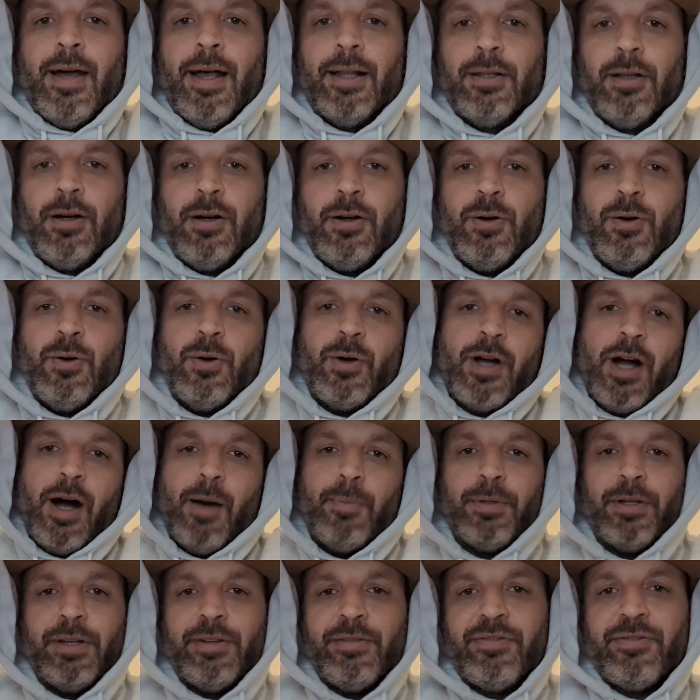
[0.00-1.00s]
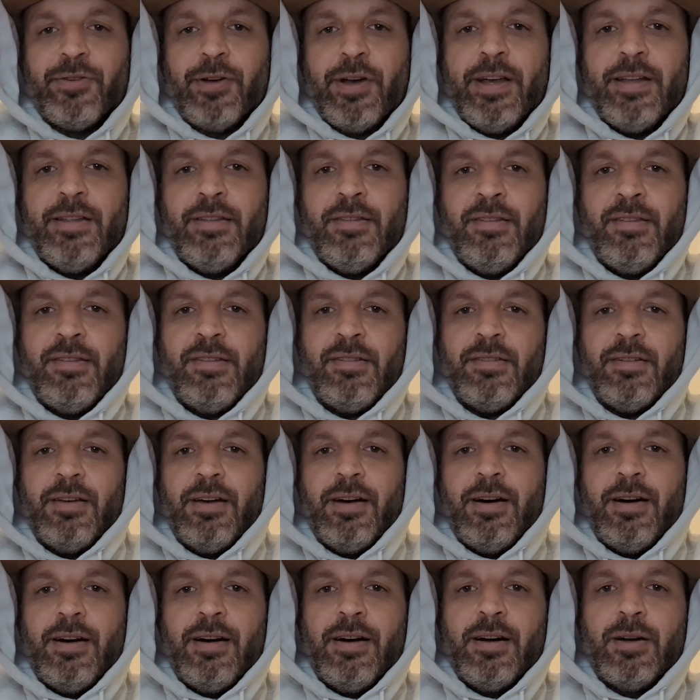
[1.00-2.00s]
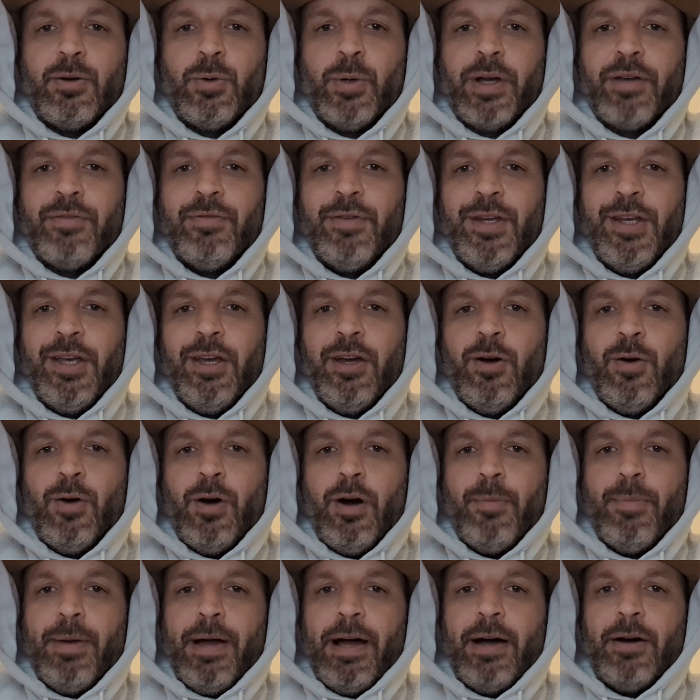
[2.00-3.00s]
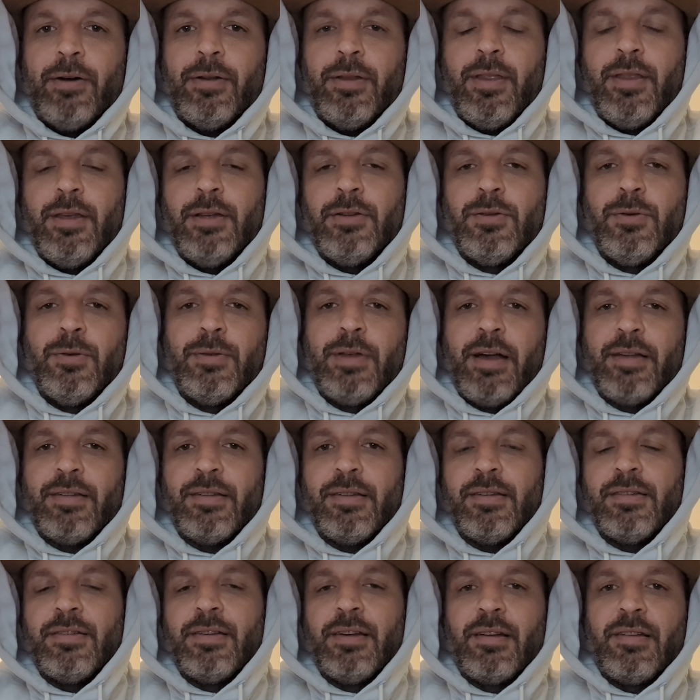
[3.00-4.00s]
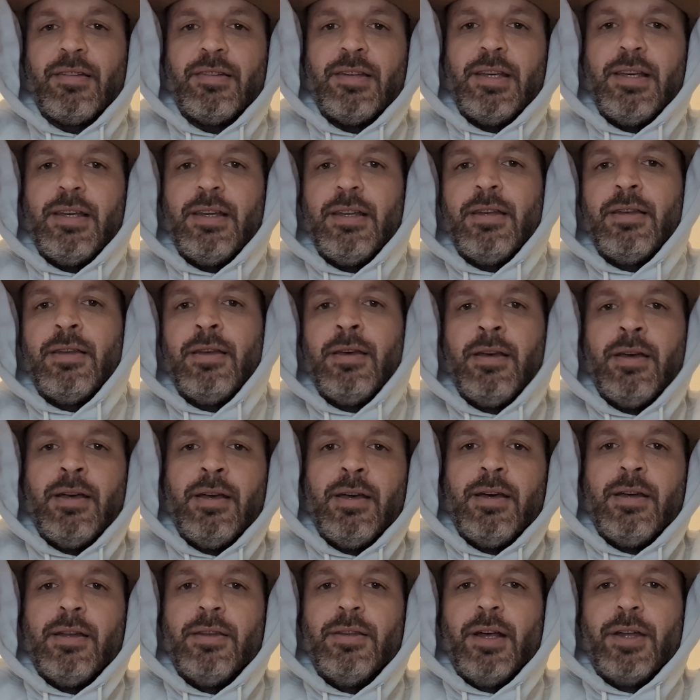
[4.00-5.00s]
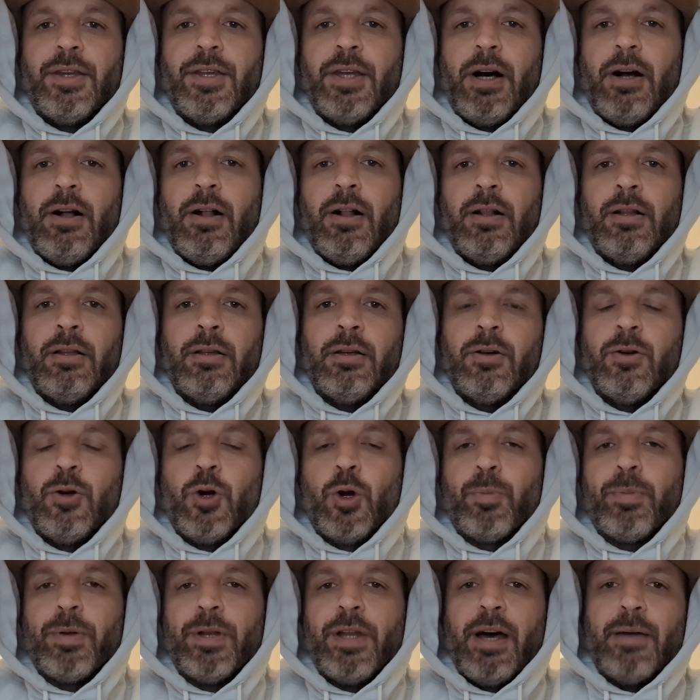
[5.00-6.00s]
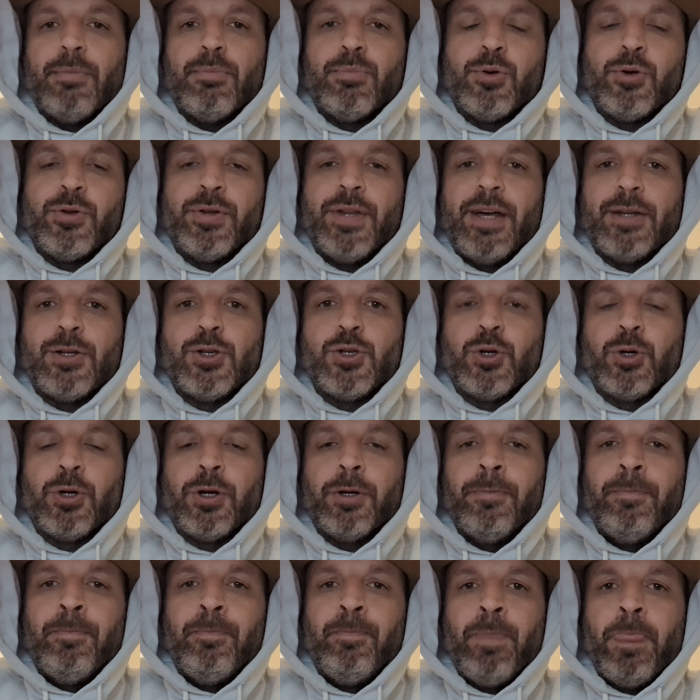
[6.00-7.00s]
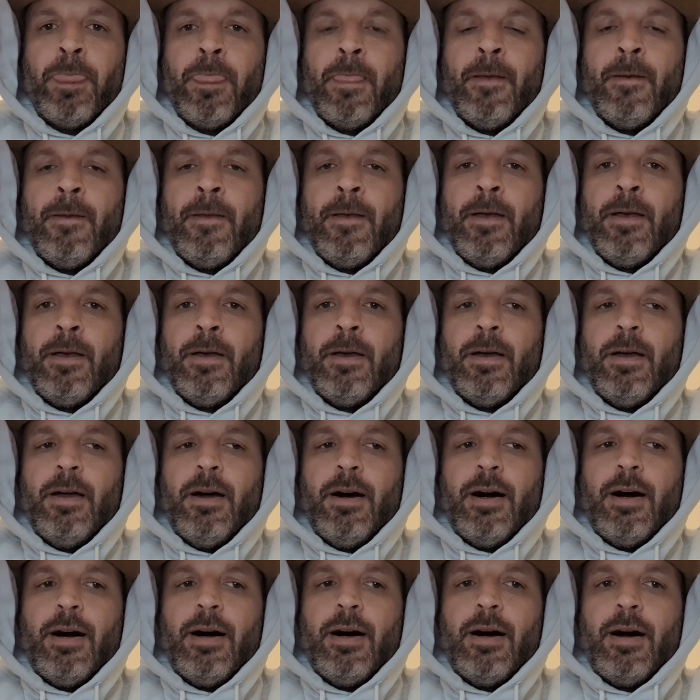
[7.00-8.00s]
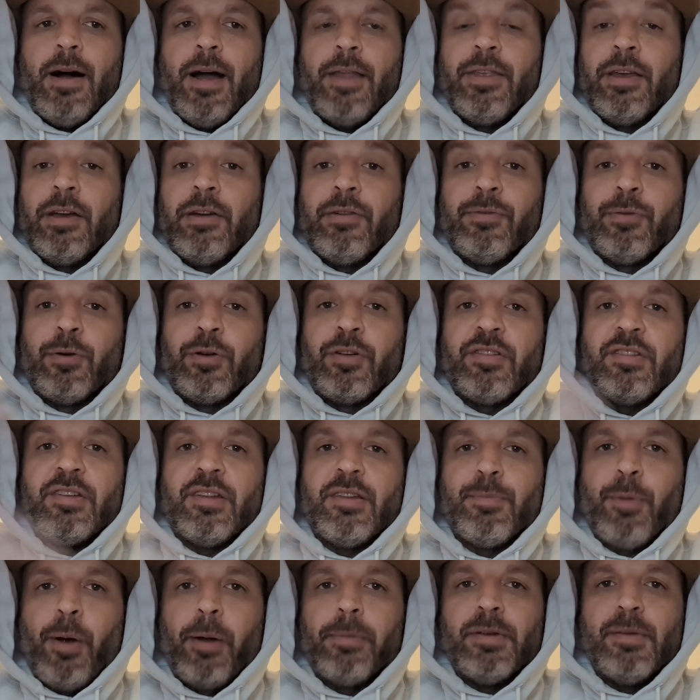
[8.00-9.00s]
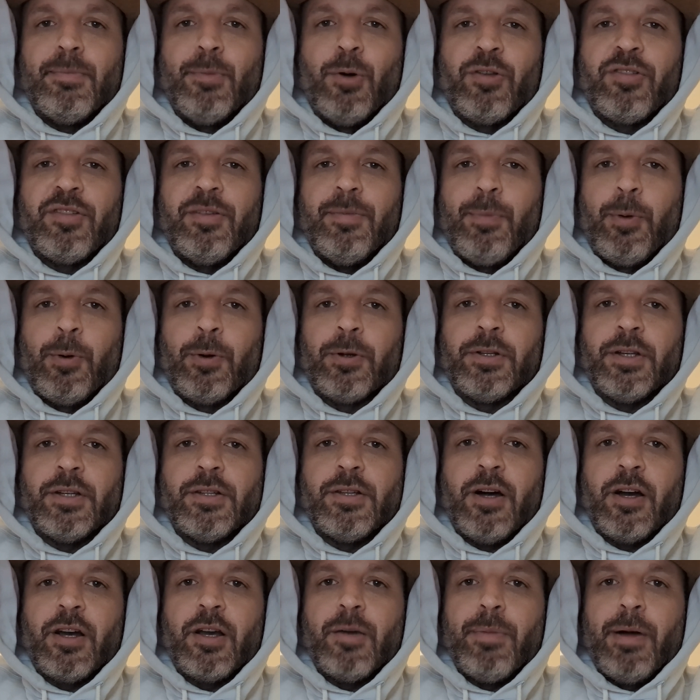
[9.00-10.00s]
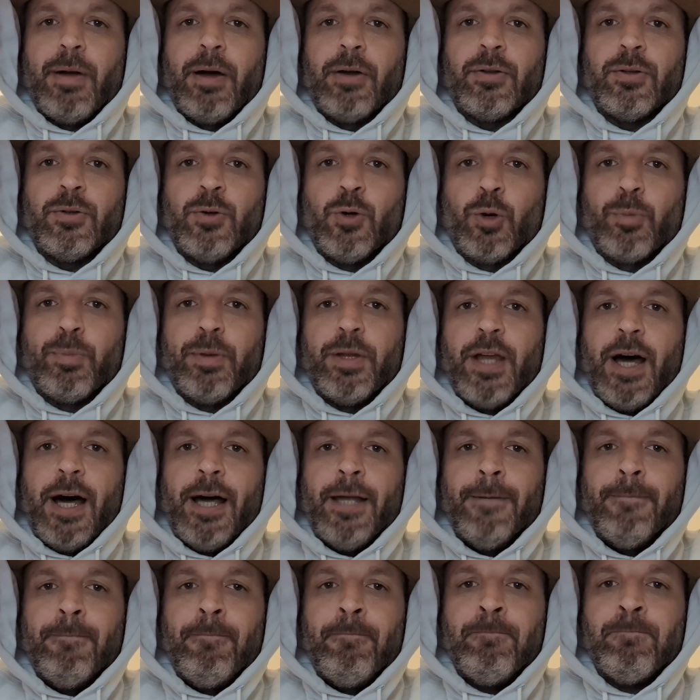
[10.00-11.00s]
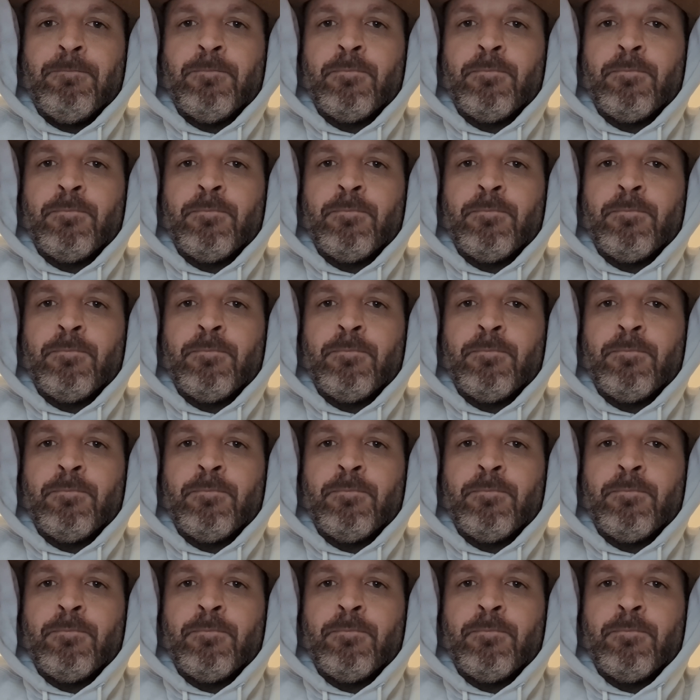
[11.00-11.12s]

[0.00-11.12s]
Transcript: Hello, Compline friends. Quick video about the 2016 Nadal Corpinnat Brut Nature. I think first, it's probably most important to talk about Corpinnat.